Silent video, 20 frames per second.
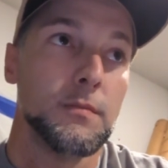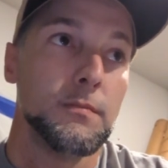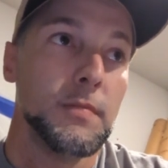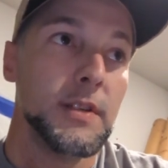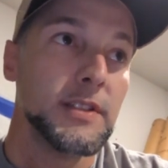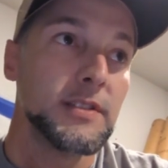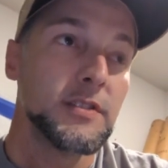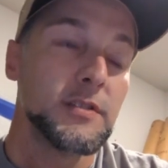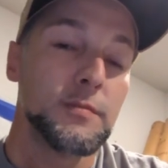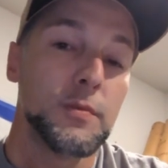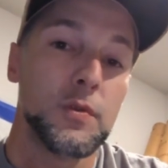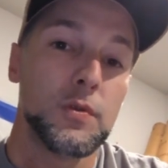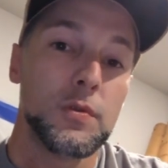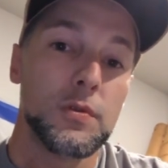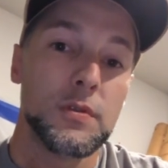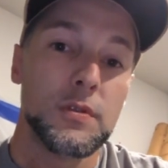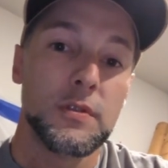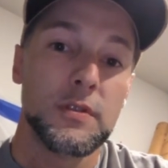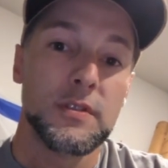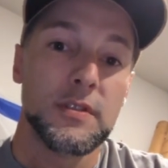message
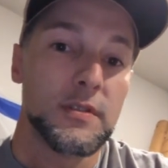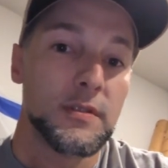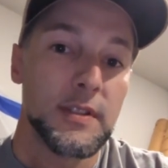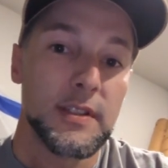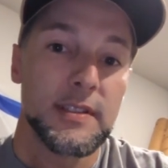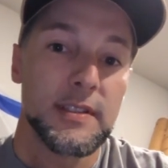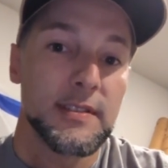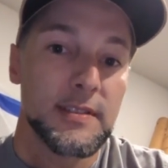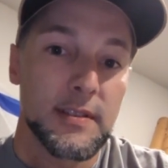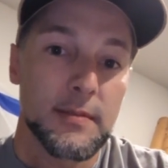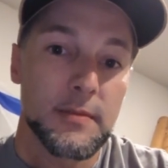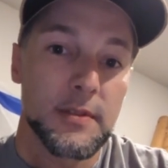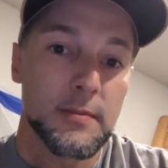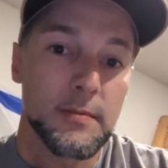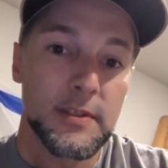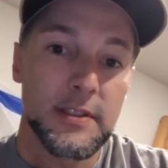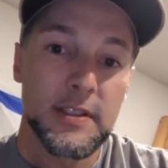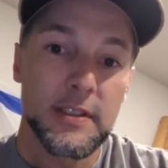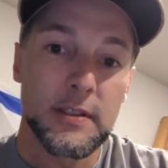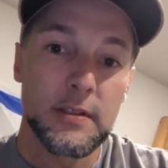boards and reading some of the
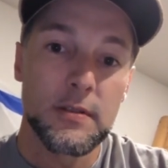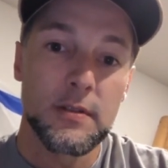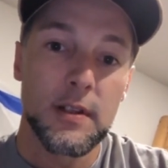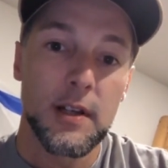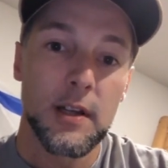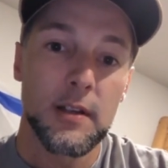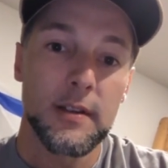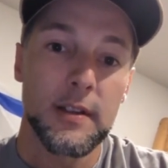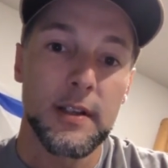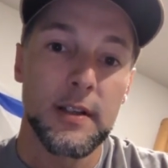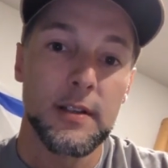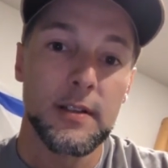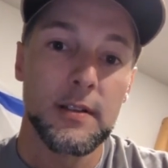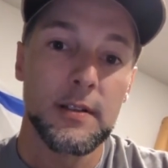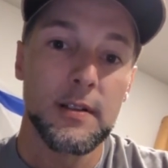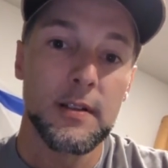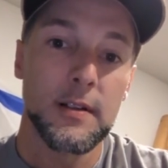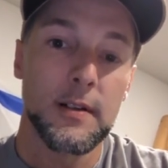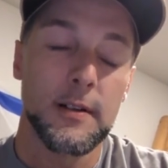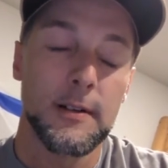material out
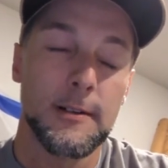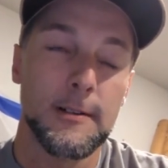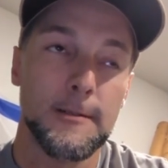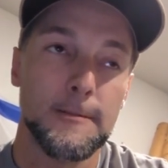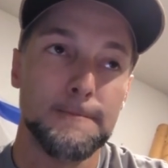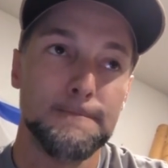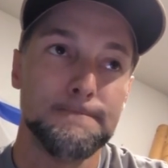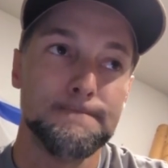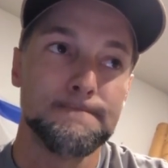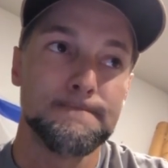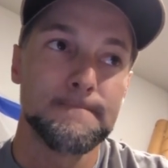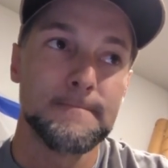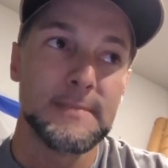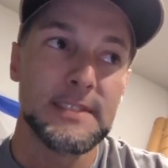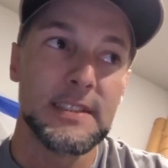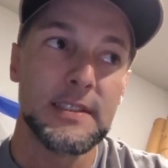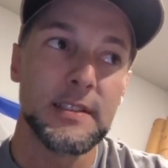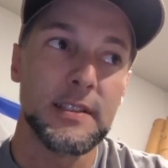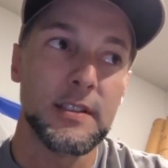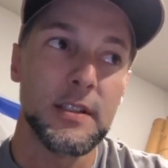there,
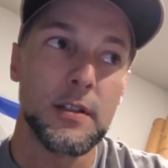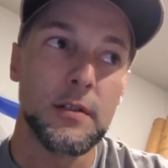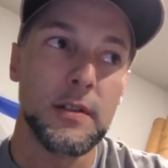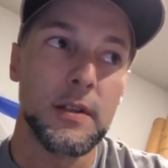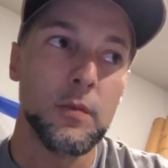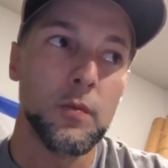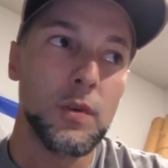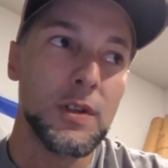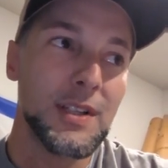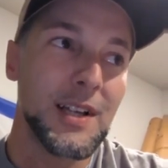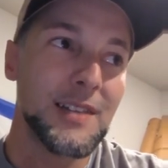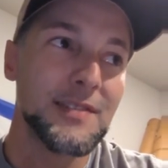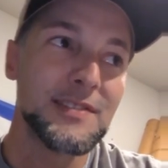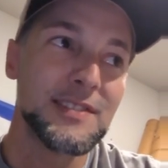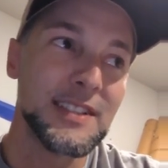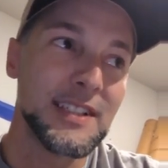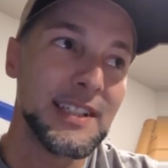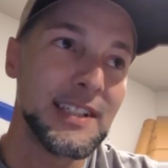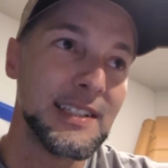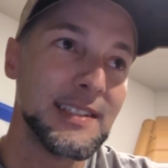and what I've
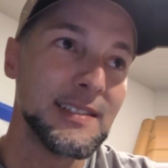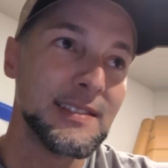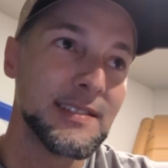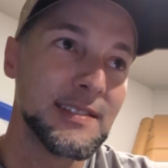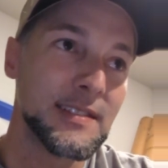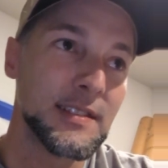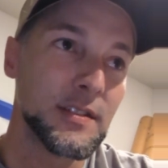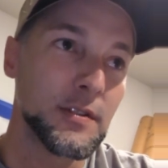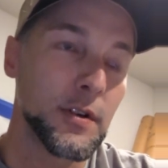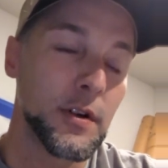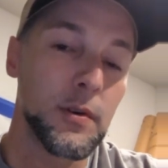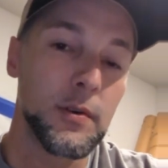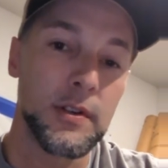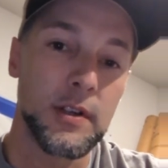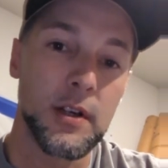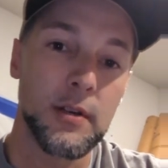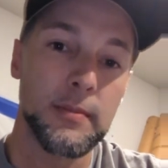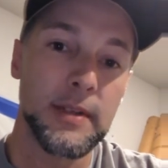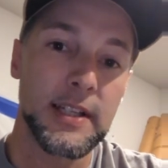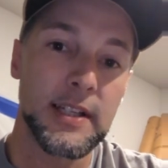seen growing
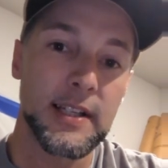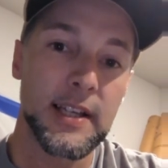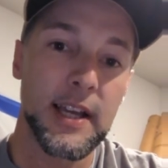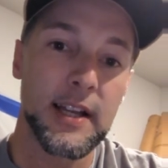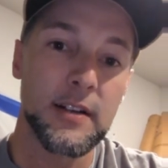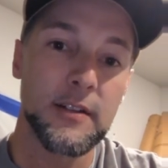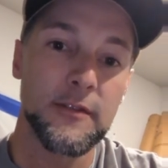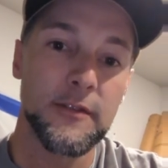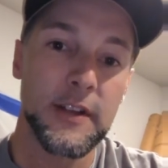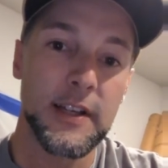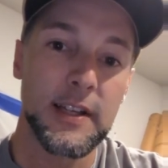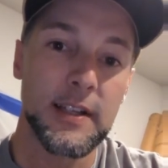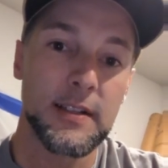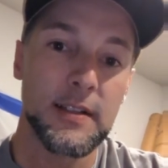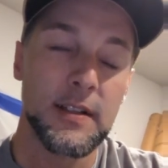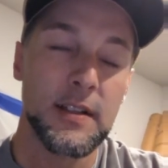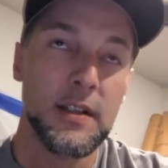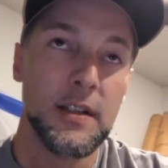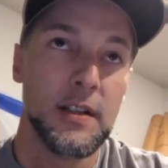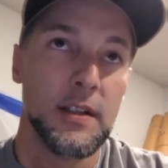up being a Gator
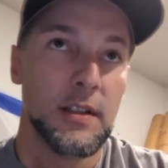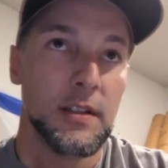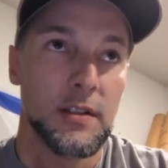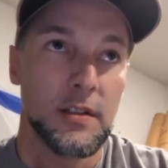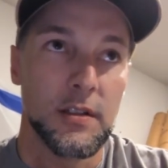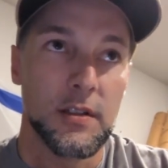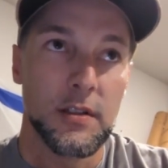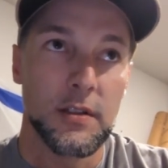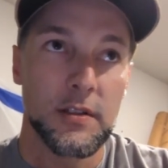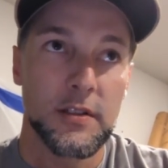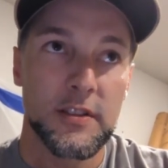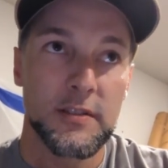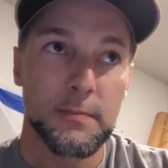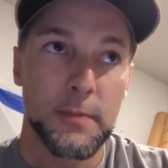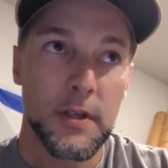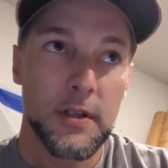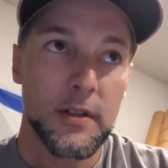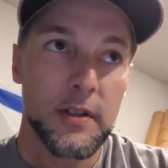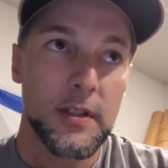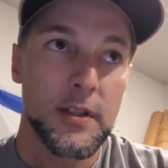fan, look,
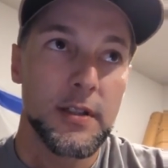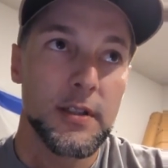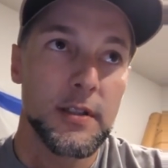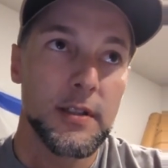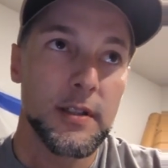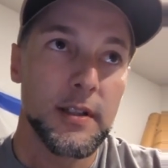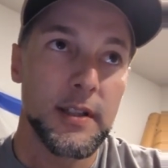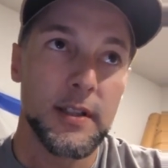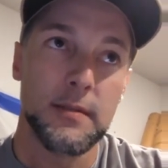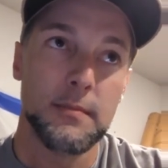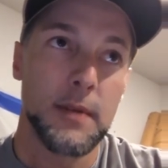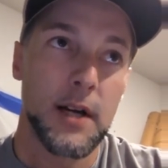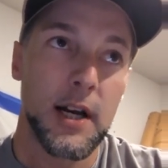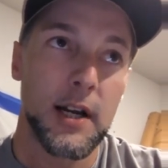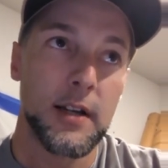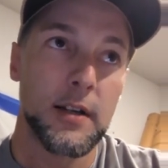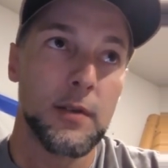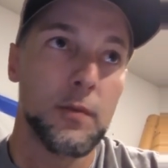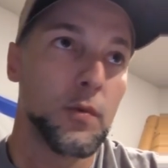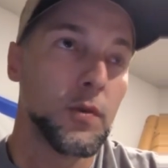Spurrier and
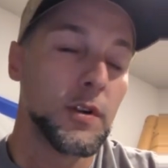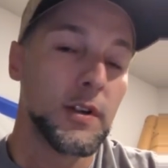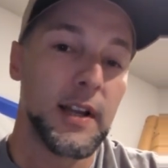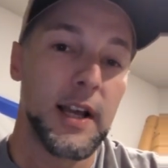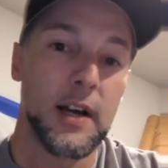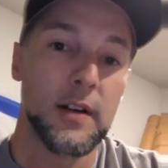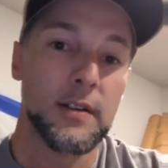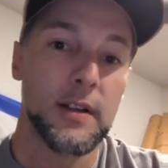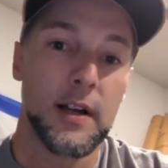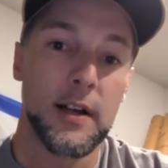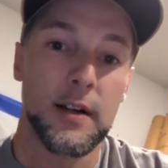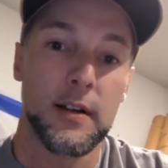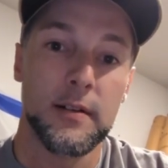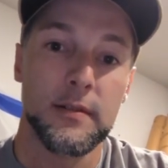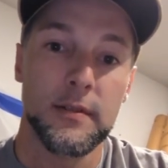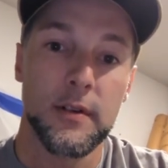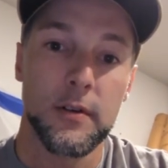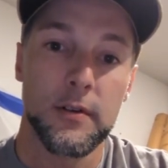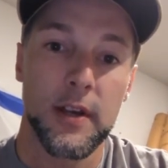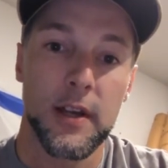Meyer were an outlier,
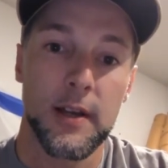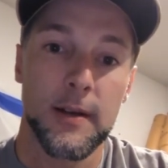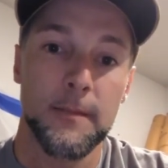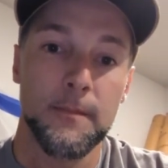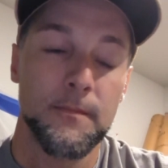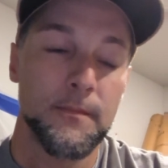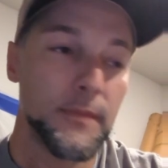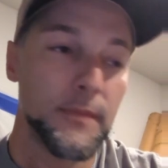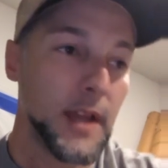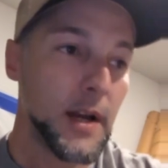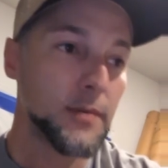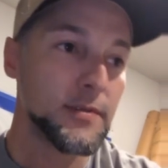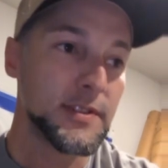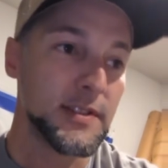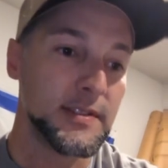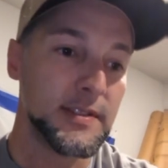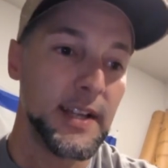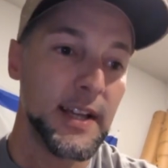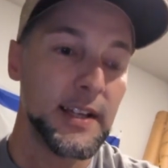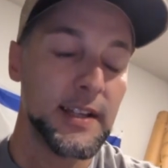okay? That was a
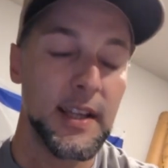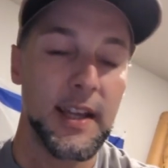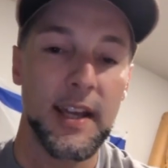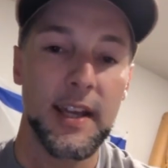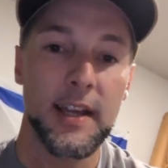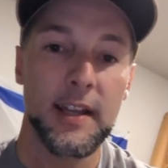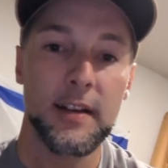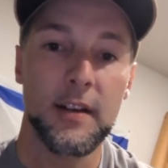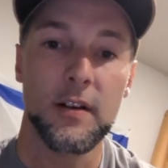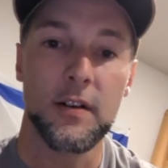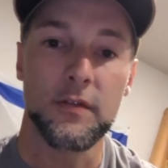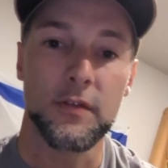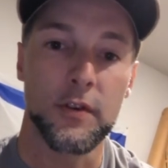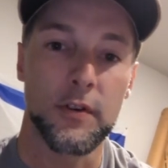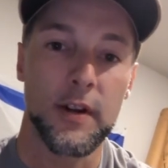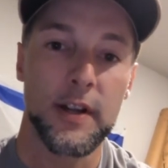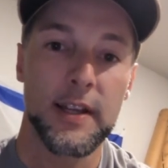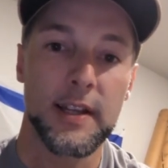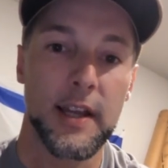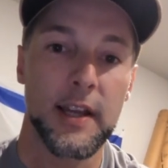decade of
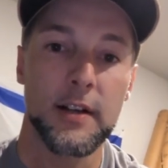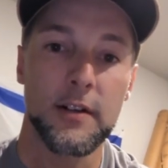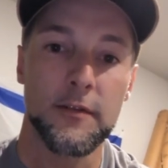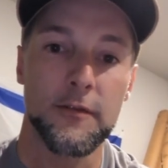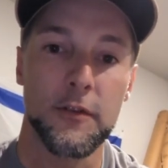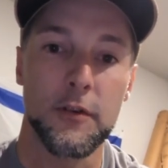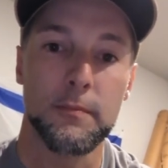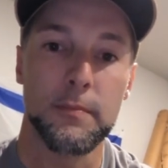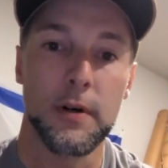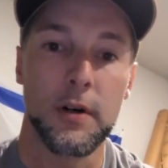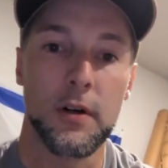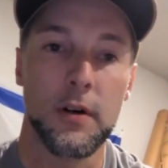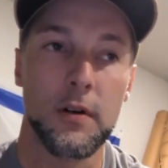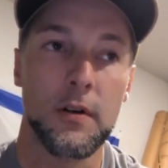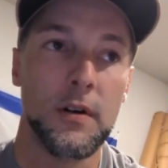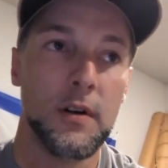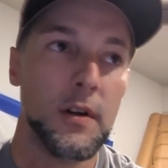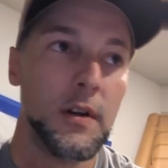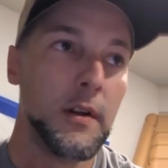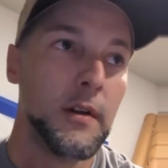great Gator
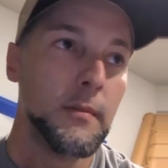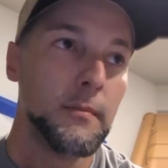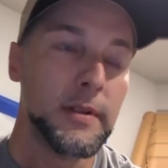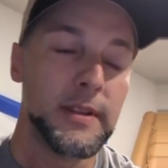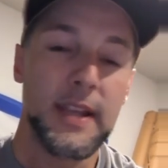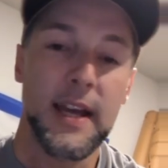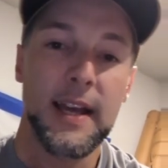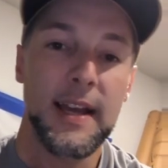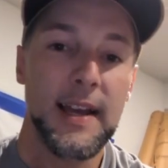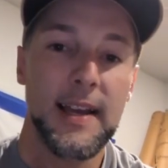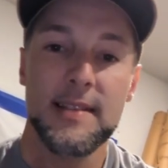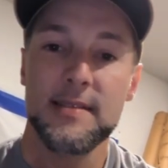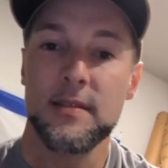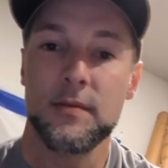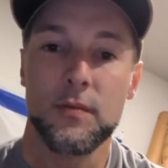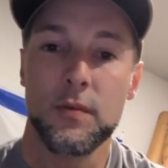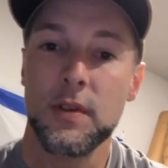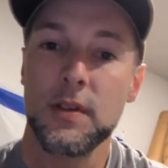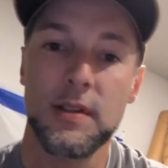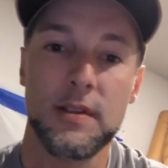football, but that
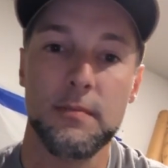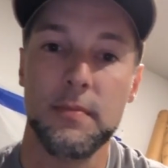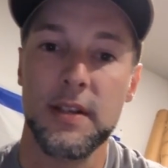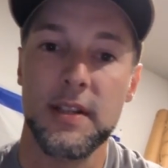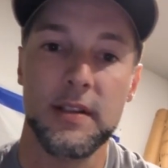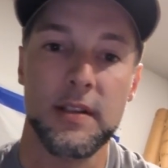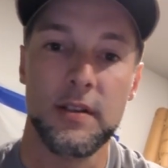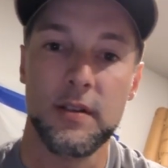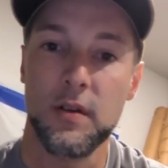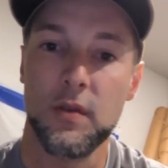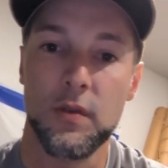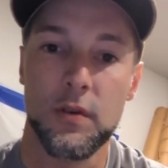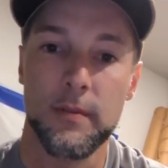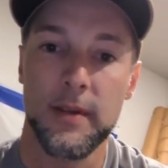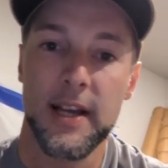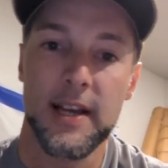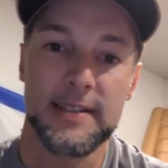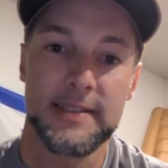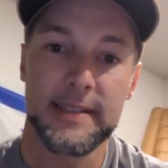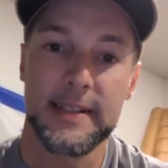hasn't really been the norm,
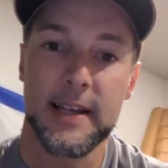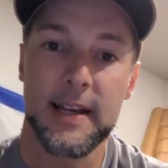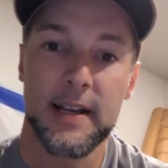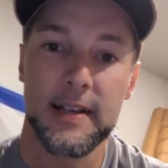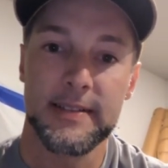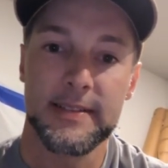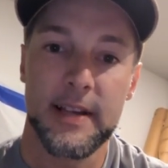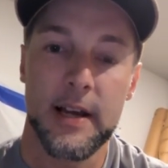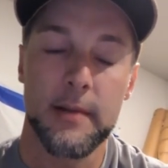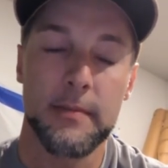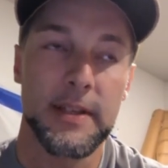has it, guys?